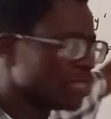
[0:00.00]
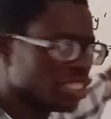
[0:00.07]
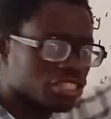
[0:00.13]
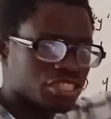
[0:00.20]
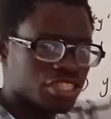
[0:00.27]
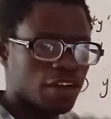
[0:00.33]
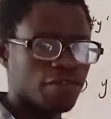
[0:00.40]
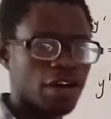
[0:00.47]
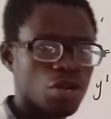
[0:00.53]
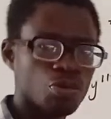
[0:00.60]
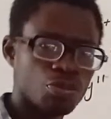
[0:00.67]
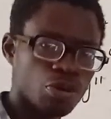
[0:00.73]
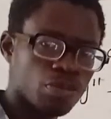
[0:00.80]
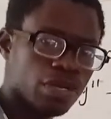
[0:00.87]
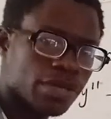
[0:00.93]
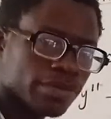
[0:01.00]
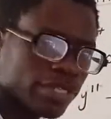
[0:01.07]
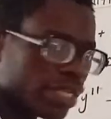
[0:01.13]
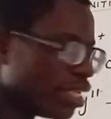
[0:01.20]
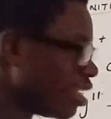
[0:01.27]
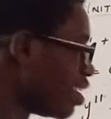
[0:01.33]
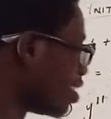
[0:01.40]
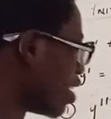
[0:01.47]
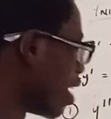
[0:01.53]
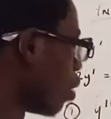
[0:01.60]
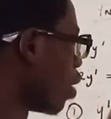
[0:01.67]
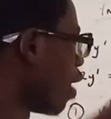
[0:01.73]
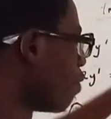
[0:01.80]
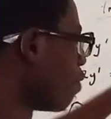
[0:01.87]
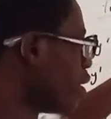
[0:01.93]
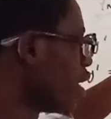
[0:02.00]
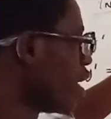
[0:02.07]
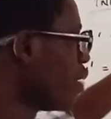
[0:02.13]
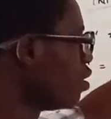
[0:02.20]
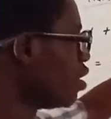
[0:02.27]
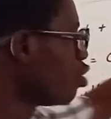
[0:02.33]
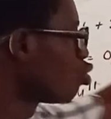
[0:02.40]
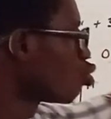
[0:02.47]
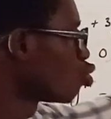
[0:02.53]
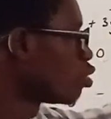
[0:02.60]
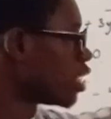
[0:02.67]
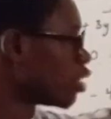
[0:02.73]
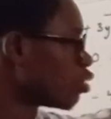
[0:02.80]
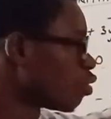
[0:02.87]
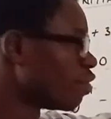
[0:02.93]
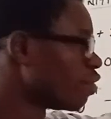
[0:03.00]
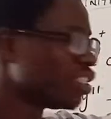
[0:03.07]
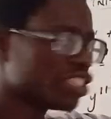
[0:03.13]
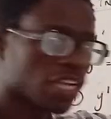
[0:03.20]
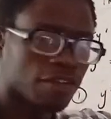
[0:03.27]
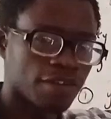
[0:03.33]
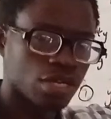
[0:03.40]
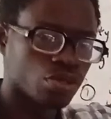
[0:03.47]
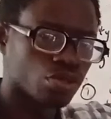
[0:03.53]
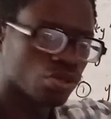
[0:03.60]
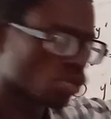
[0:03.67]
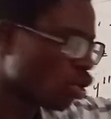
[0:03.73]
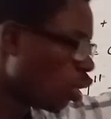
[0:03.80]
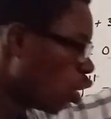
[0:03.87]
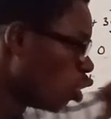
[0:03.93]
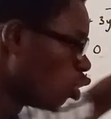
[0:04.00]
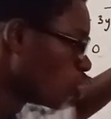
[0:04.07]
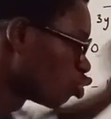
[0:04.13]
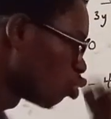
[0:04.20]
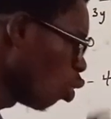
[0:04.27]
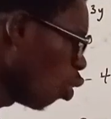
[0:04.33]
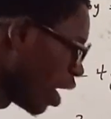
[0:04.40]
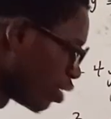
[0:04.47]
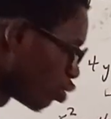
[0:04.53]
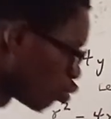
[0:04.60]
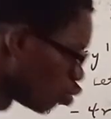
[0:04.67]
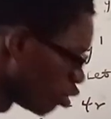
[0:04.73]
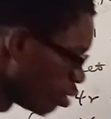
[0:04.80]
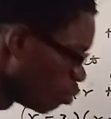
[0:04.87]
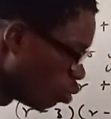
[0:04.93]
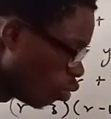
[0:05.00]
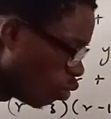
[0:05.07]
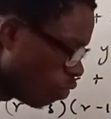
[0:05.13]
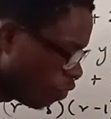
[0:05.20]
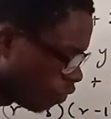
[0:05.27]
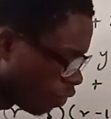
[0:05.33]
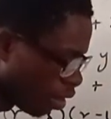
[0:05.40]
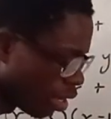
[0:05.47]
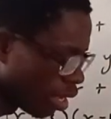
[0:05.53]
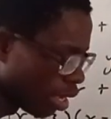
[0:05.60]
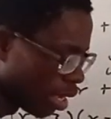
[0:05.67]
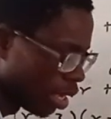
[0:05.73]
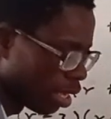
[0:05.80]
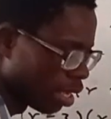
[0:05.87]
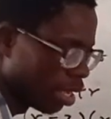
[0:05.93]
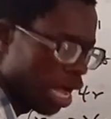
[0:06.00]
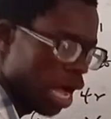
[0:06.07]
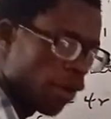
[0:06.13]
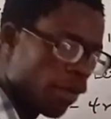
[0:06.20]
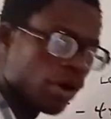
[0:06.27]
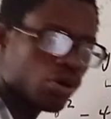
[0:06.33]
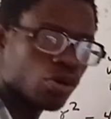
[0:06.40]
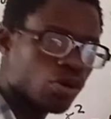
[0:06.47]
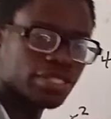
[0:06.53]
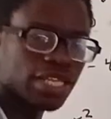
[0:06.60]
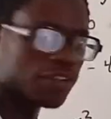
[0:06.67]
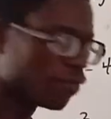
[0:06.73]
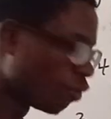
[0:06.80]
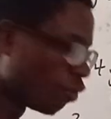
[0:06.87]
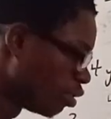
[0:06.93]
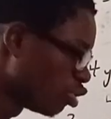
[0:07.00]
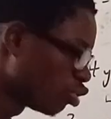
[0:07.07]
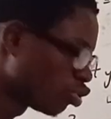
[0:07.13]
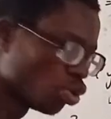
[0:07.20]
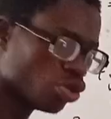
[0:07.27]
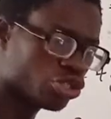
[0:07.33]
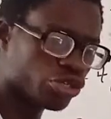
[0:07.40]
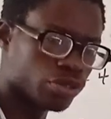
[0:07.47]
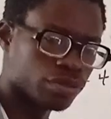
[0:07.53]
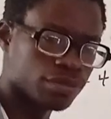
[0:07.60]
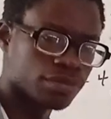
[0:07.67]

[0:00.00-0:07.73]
initial value problems is that we have been given these two sets of initial values so as to remove our constant from this solution.